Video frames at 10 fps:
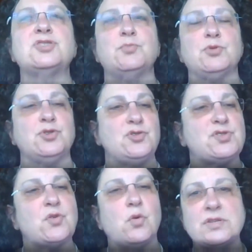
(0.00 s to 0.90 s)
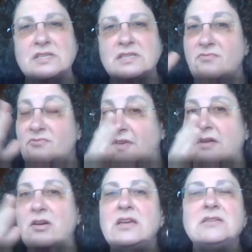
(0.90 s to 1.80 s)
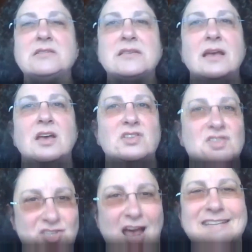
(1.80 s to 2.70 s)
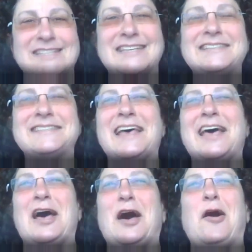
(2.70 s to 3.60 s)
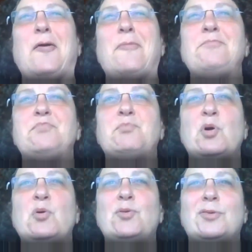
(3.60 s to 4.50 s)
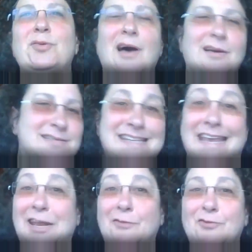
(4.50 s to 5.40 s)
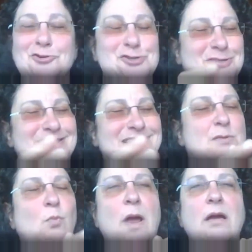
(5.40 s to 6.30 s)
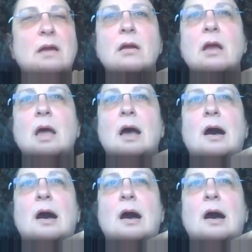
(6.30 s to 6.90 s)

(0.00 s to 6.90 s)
to produce courses of various sizes, both skinny versions where